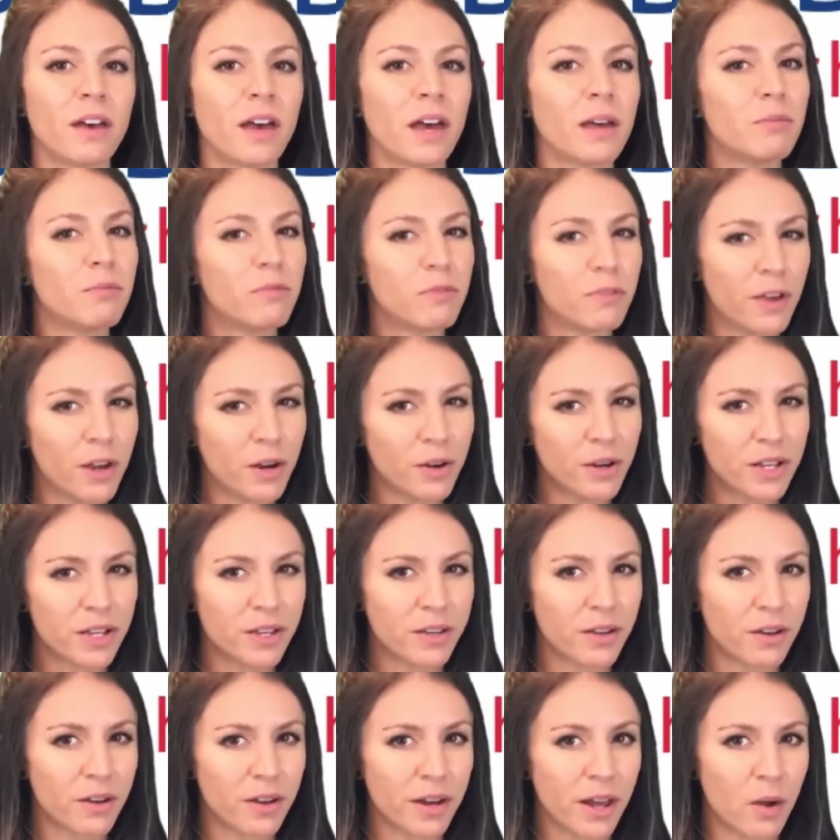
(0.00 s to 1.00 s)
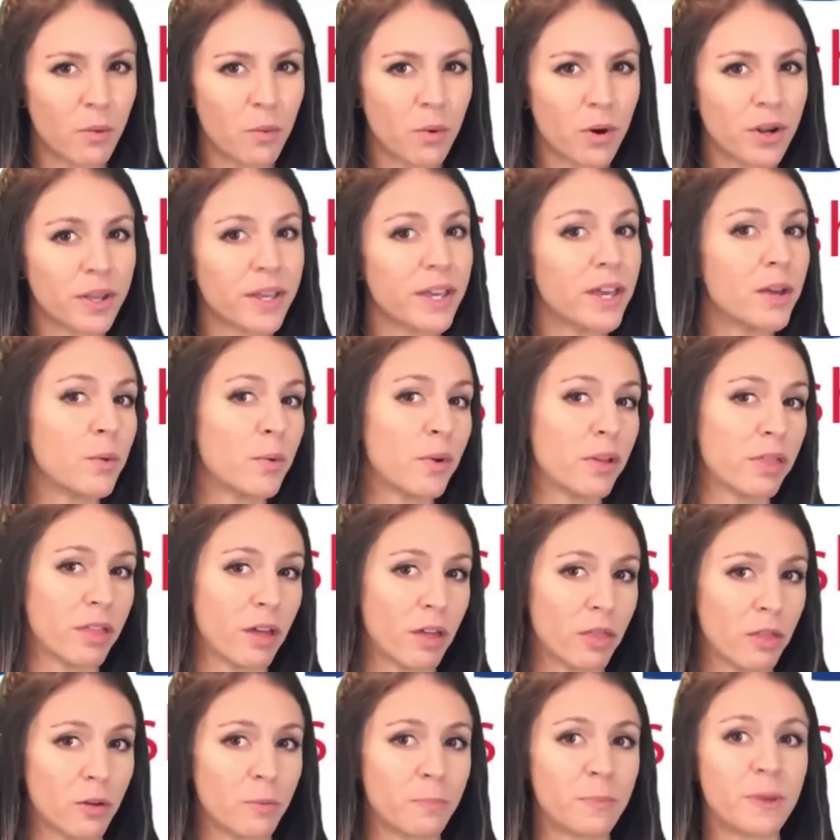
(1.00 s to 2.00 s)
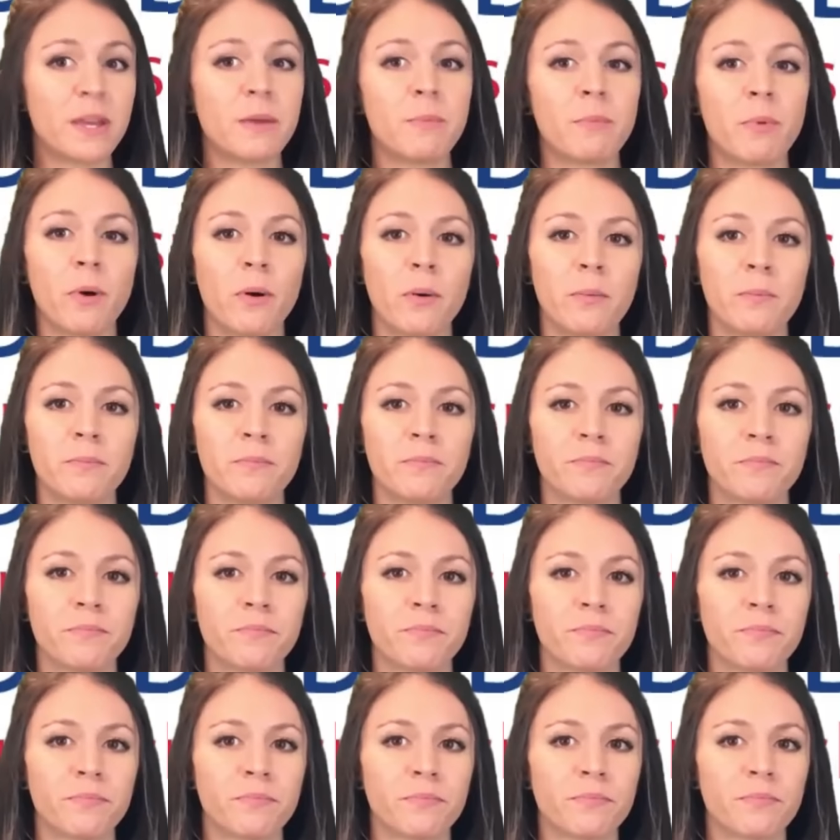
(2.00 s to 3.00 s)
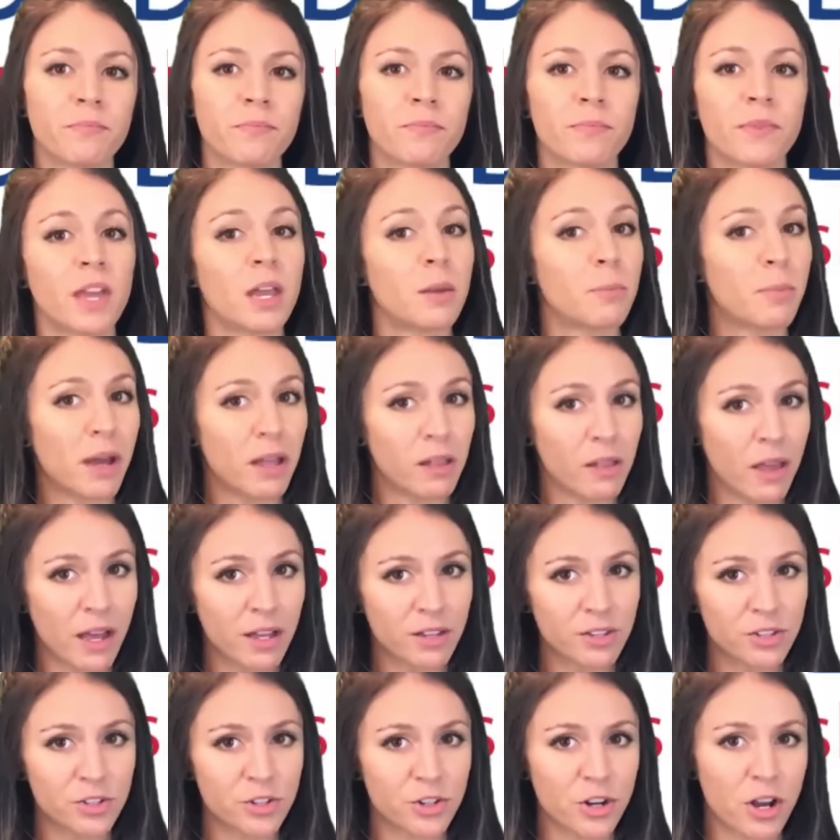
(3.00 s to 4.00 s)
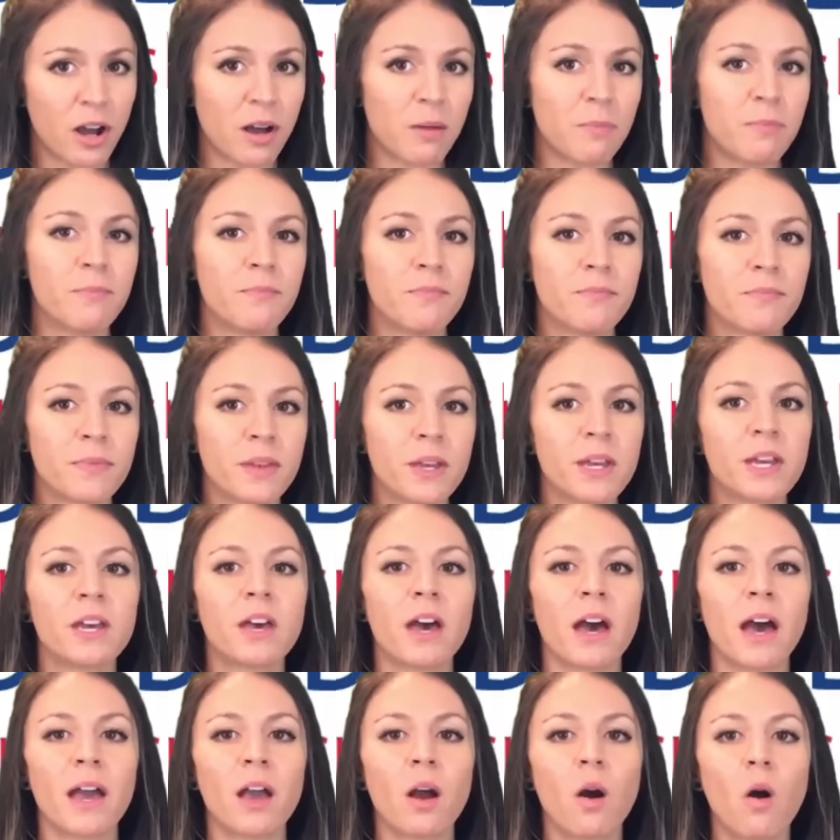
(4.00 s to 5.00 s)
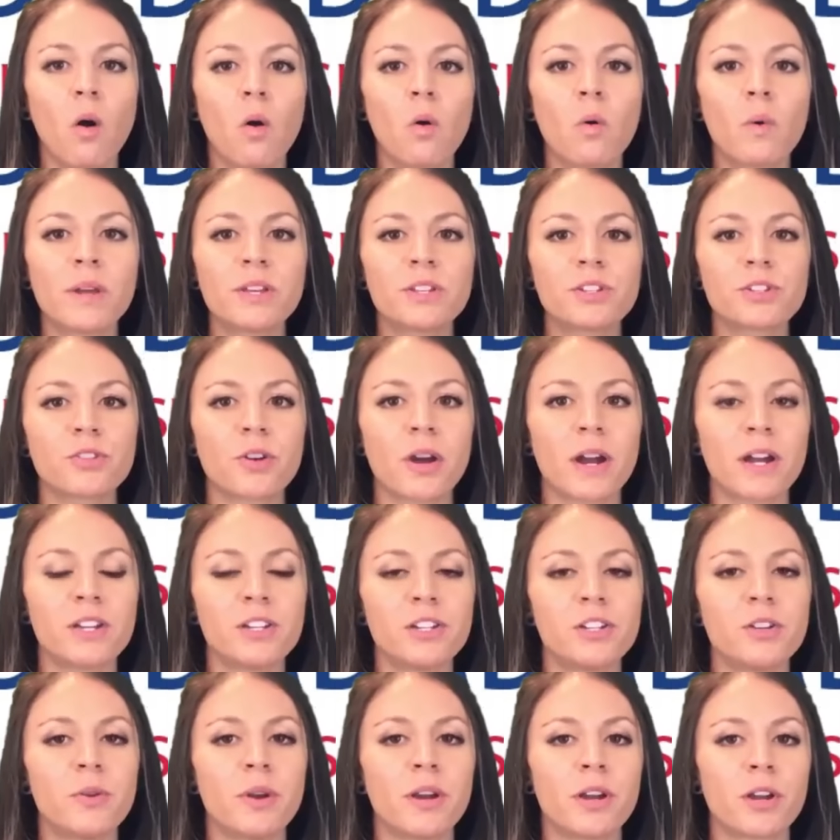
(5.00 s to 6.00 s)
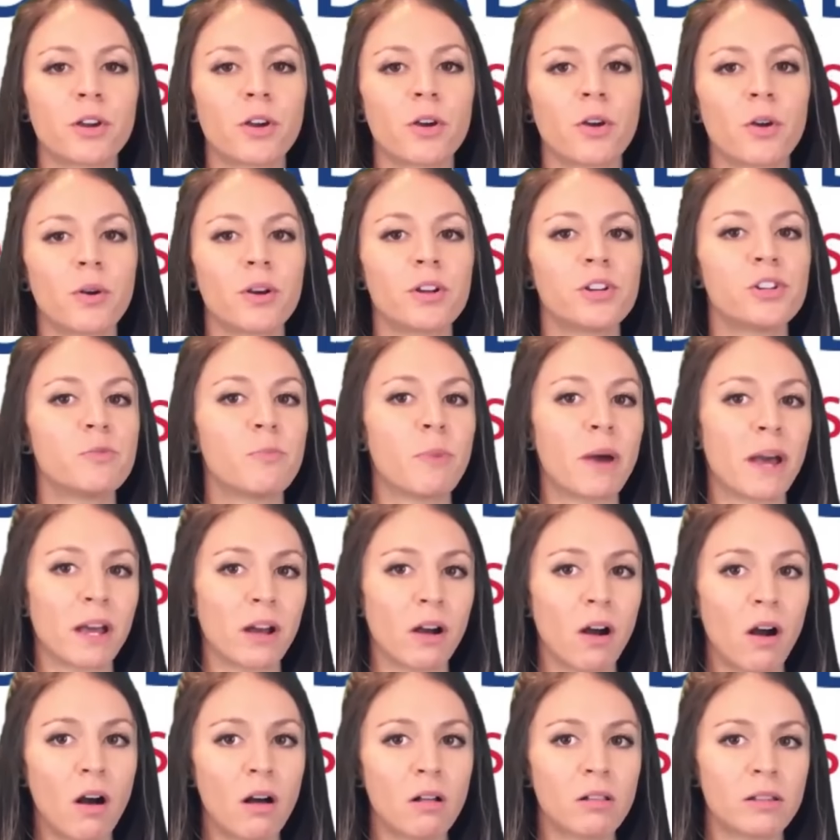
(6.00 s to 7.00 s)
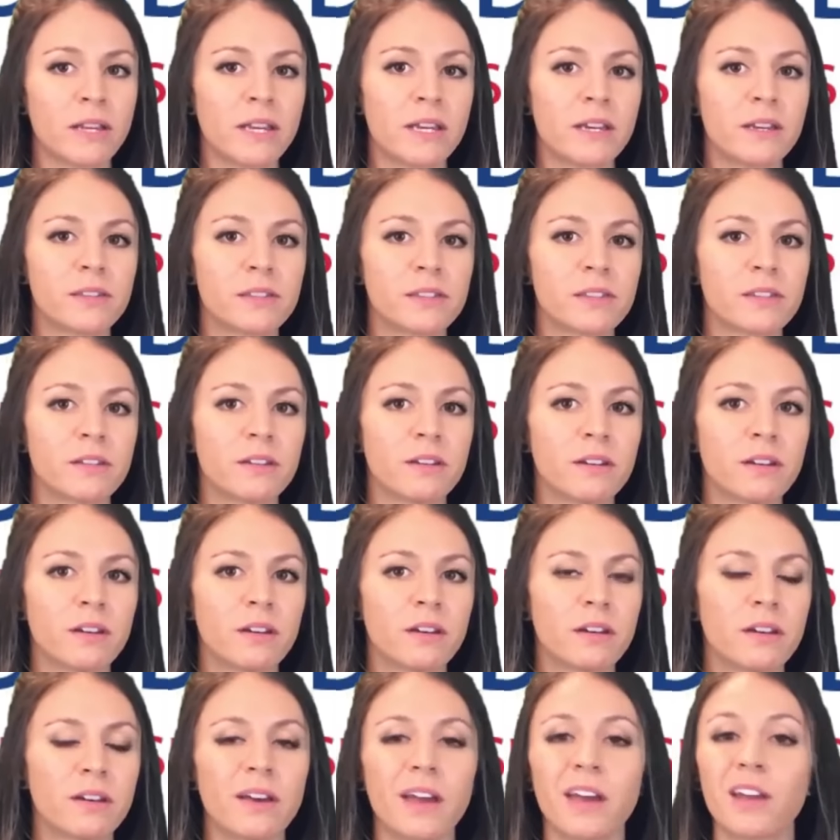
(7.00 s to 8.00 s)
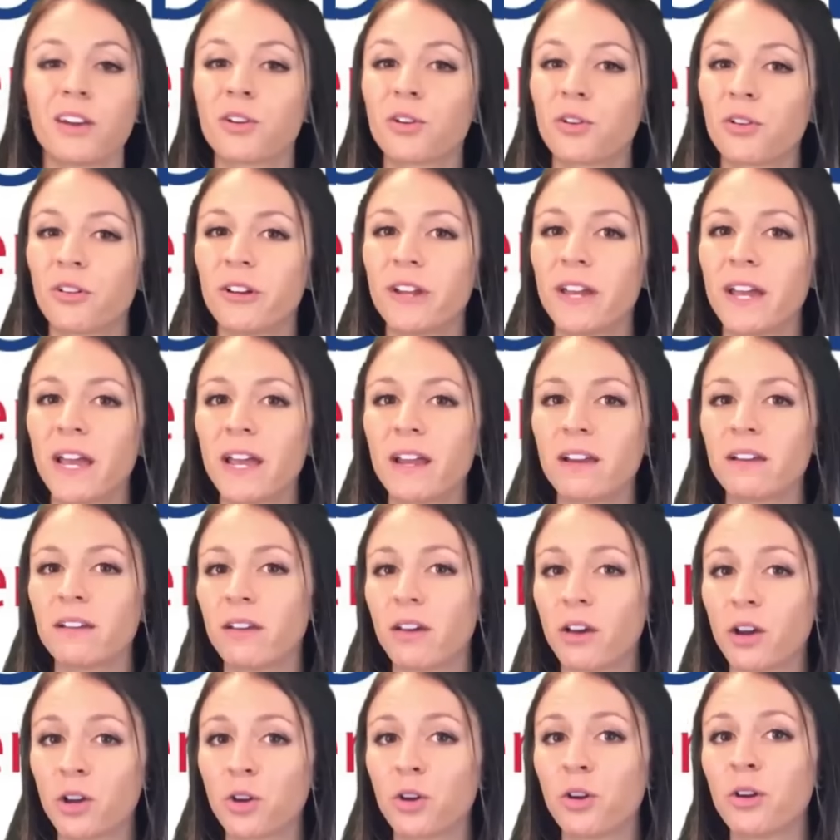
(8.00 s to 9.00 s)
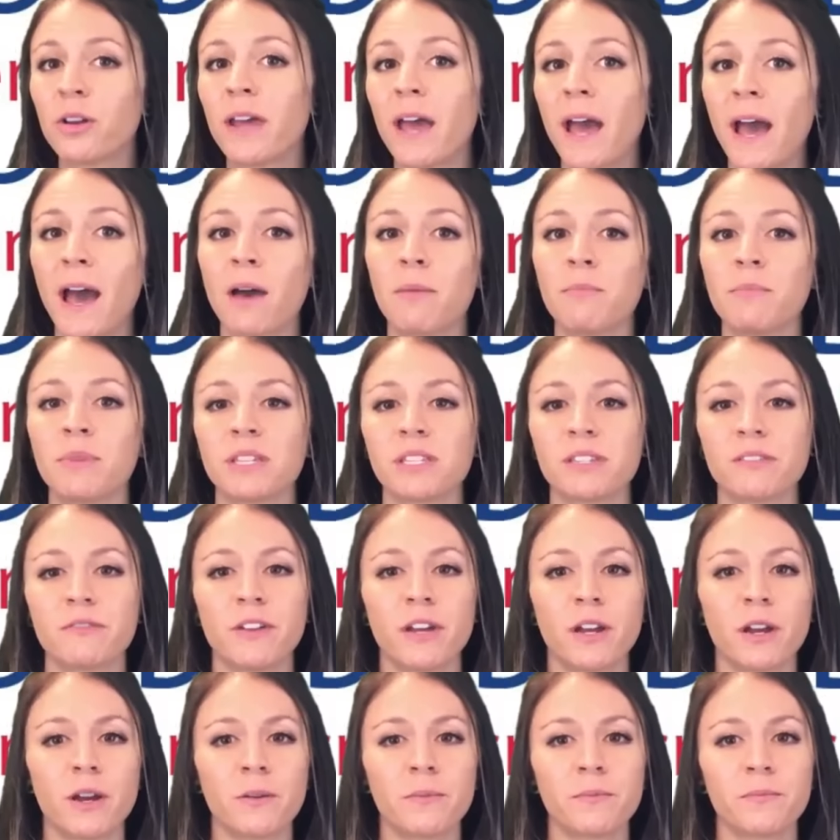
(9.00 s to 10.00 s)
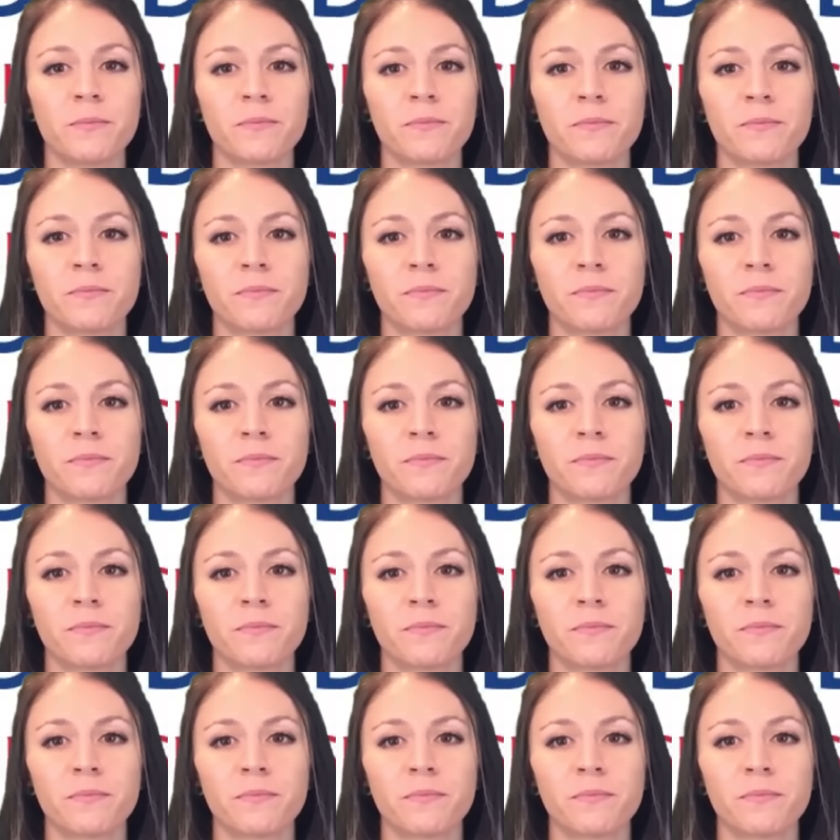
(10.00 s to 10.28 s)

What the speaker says: I'm very good at working with other people. In my last job, I always tried to encourage my colleagues and create a good atmosphere.